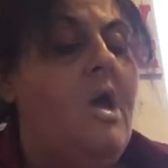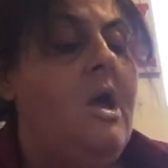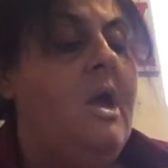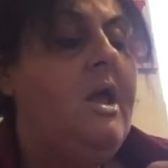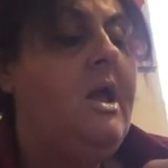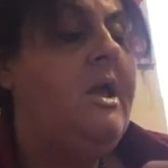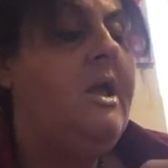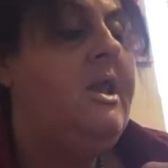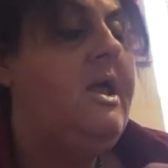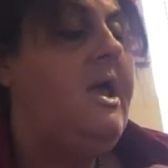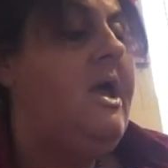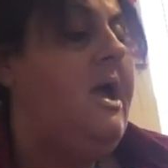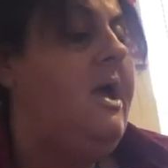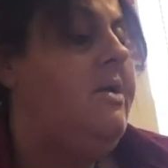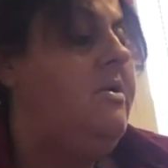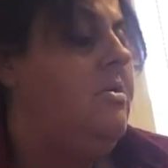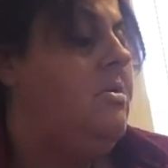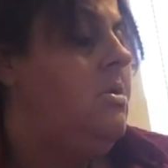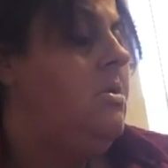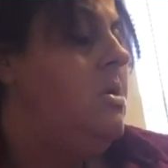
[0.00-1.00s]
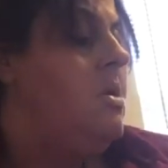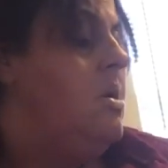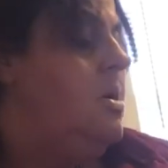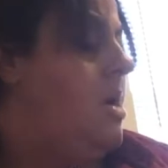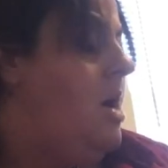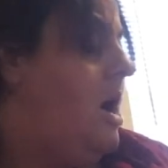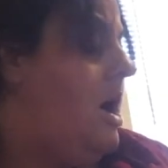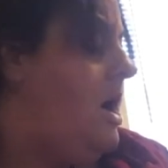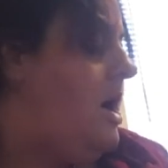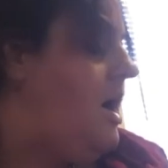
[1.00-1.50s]
You dig?
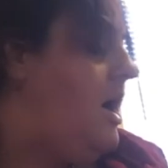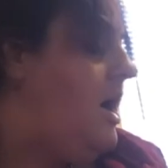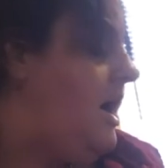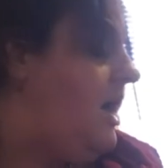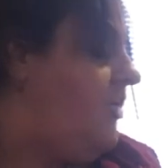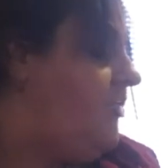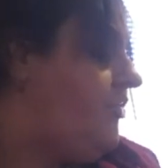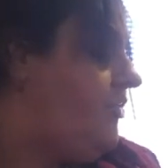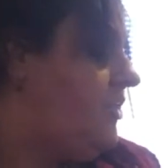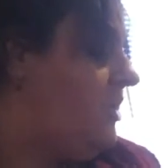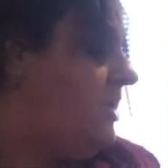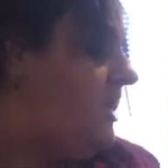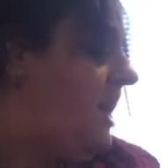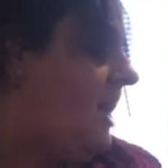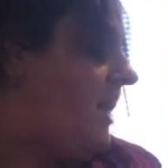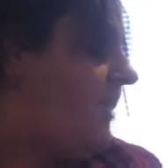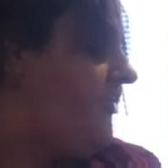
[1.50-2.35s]
Alright, so the next